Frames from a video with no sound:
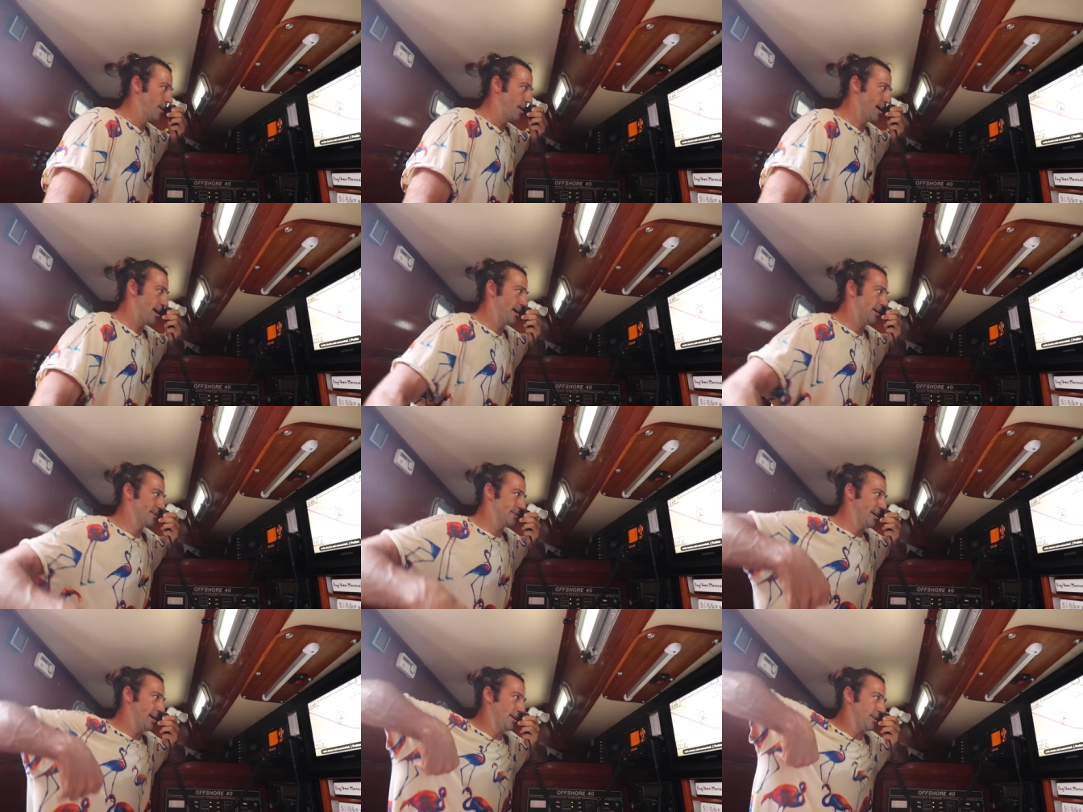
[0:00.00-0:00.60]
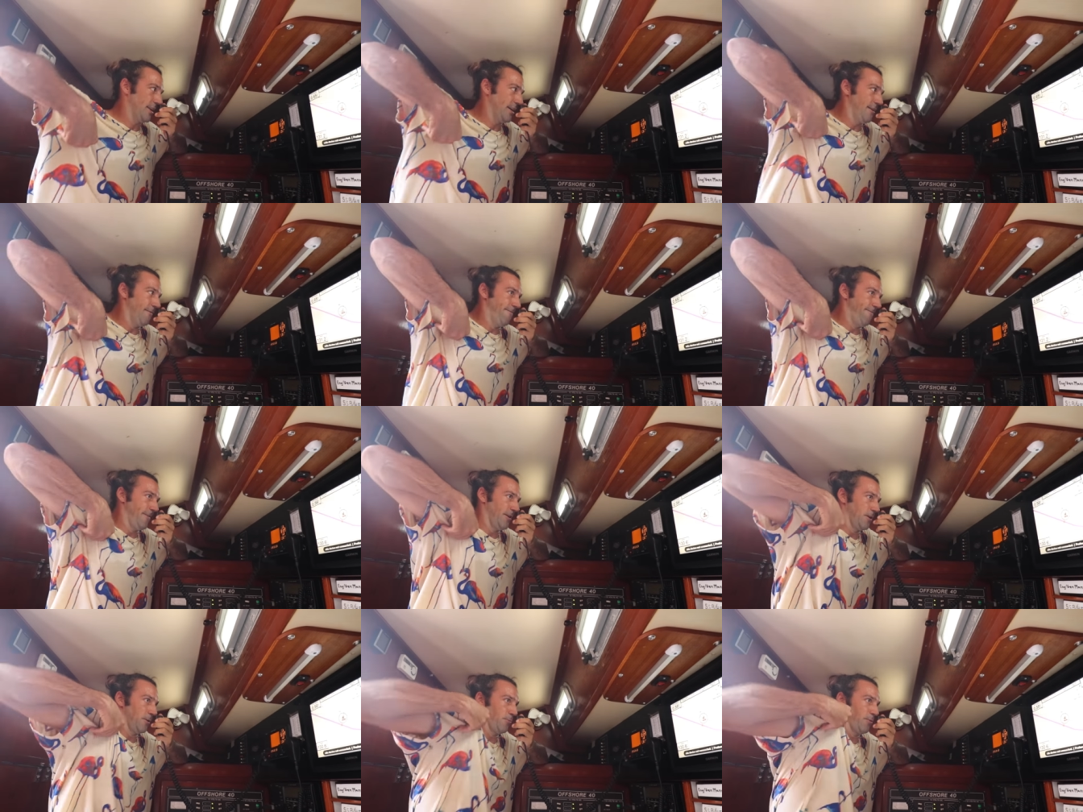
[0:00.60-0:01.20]
Yeah, exactly. I
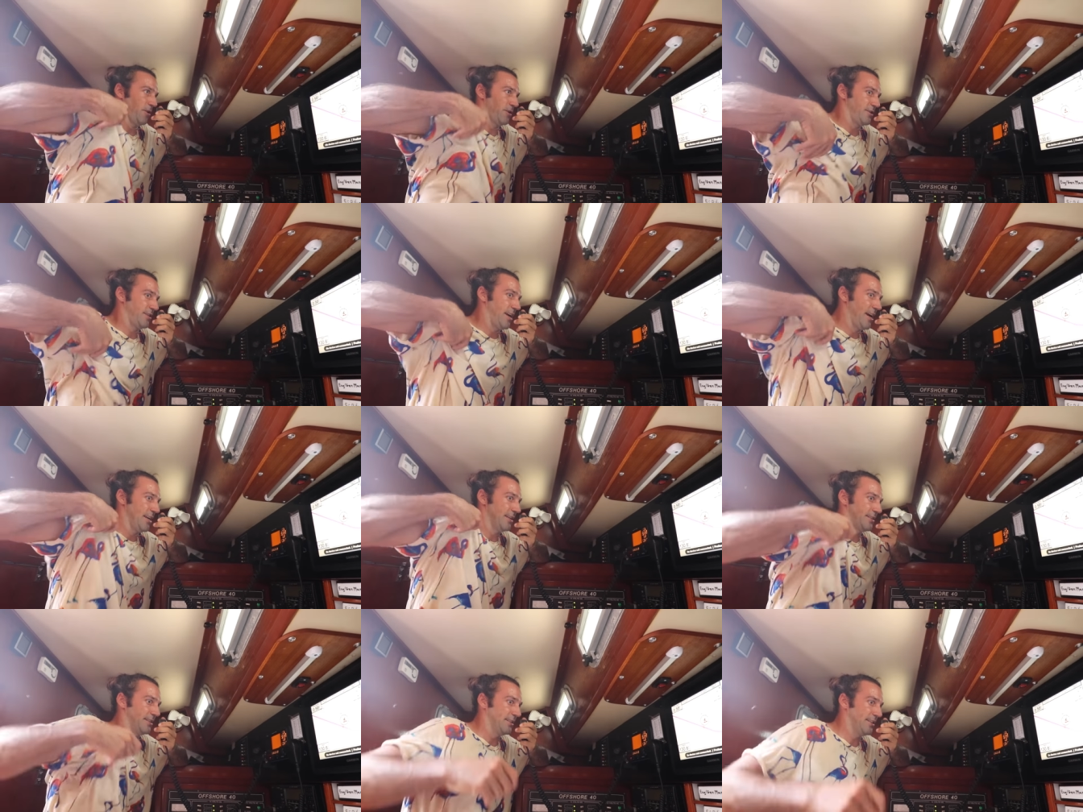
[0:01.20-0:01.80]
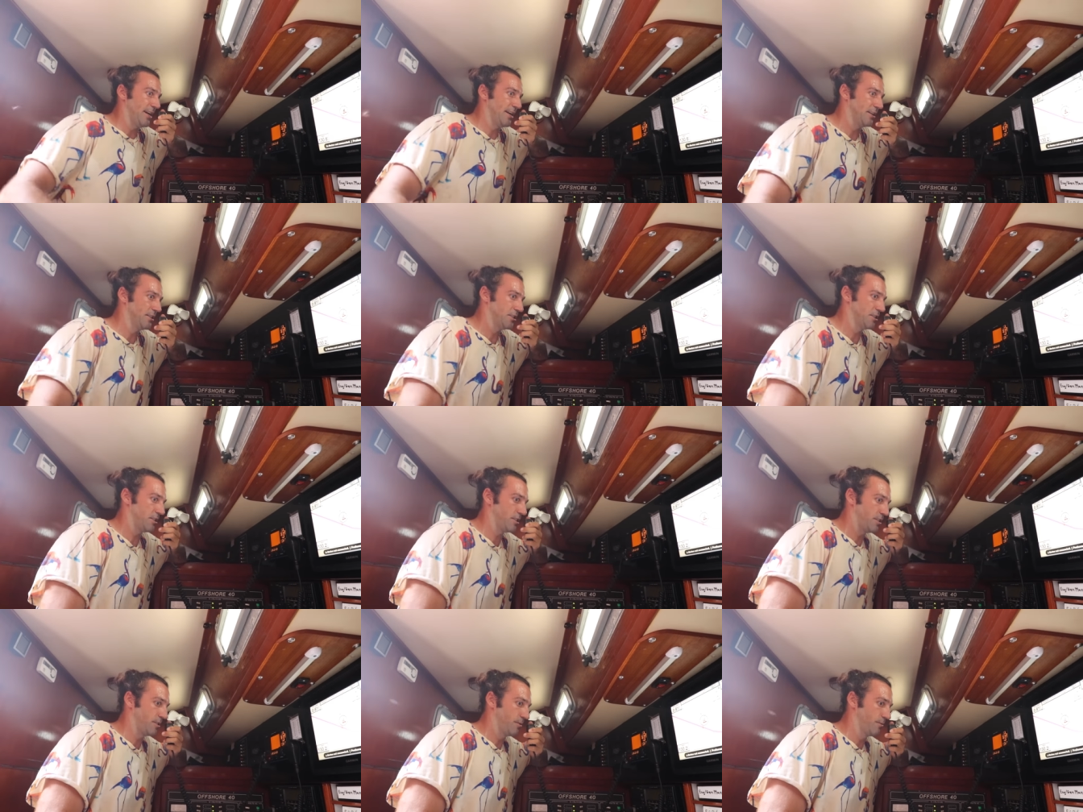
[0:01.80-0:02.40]
figure worst case is I can
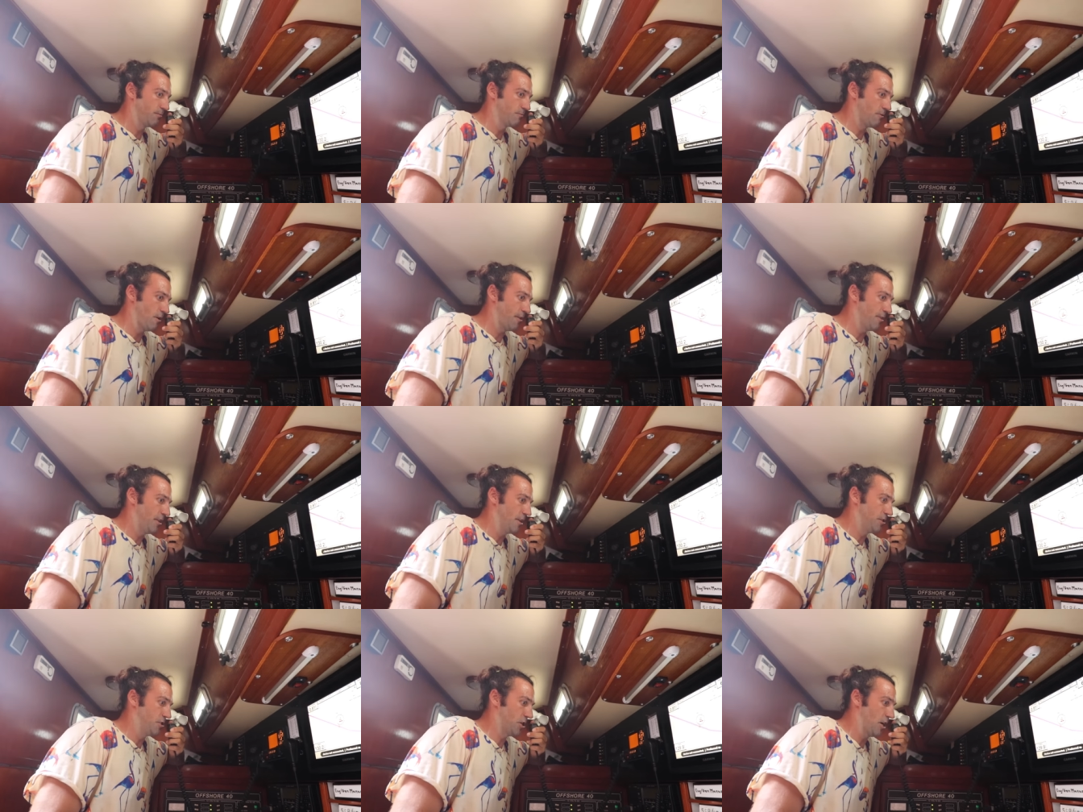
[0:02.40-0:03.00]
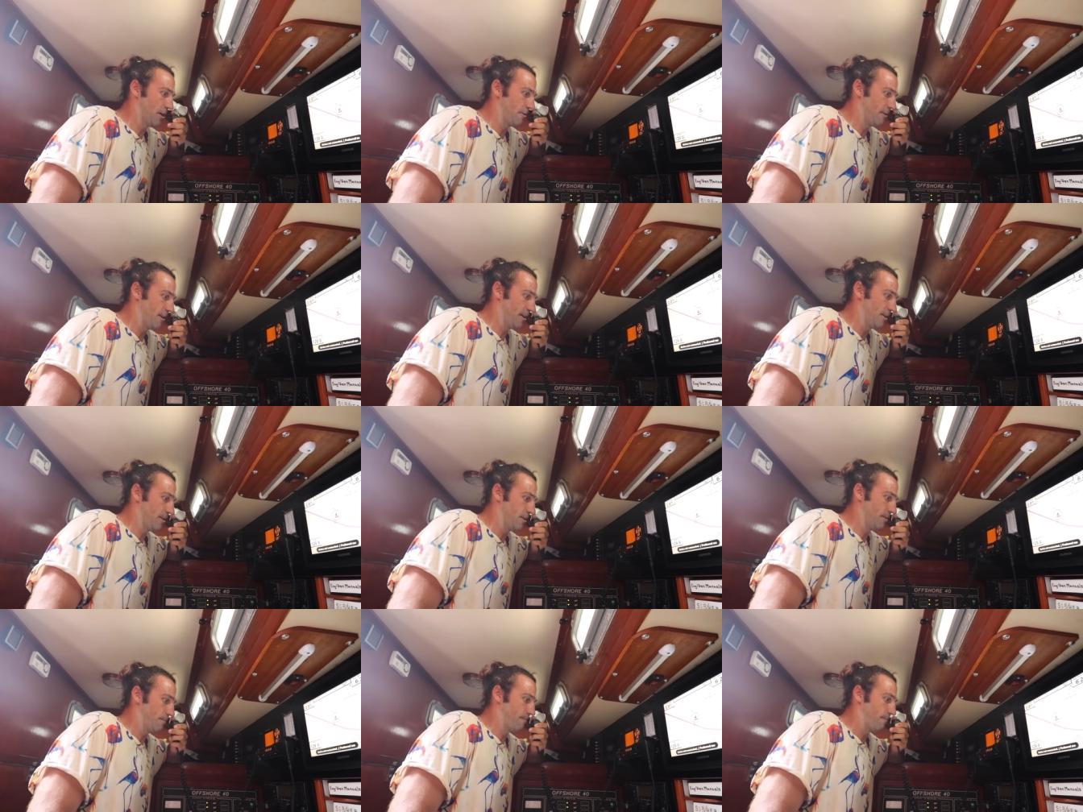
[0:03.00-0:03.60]
just run the
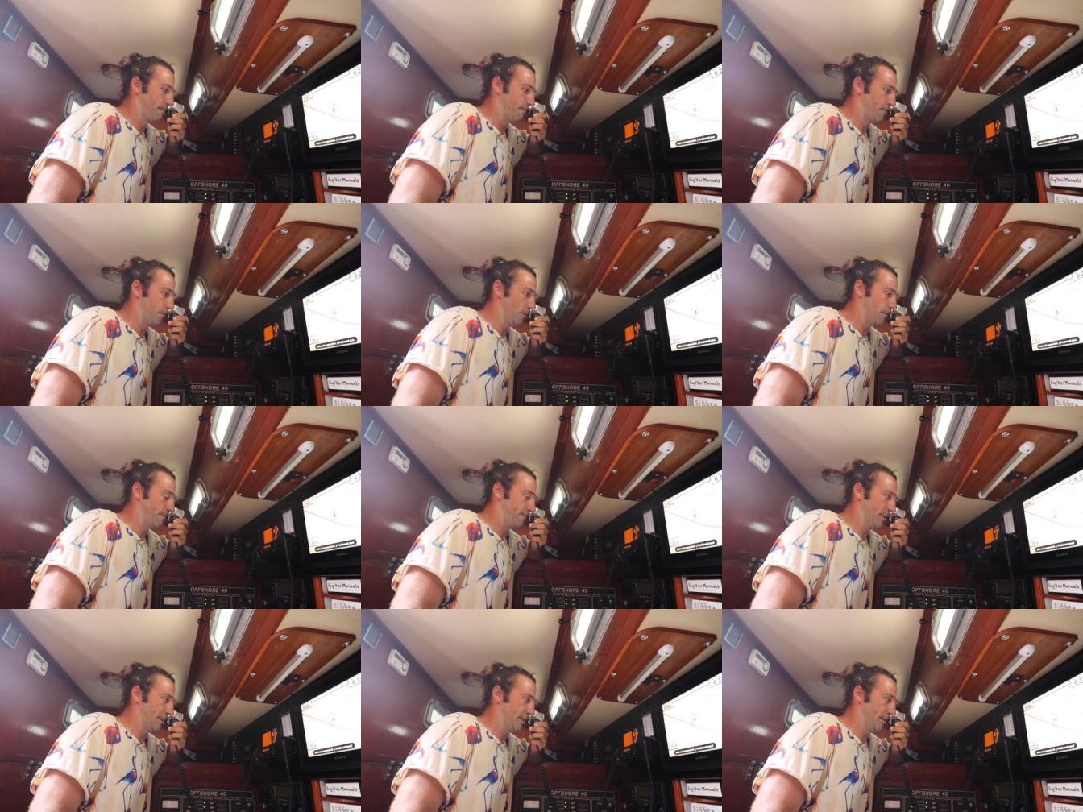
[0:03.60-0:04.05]
generator fuel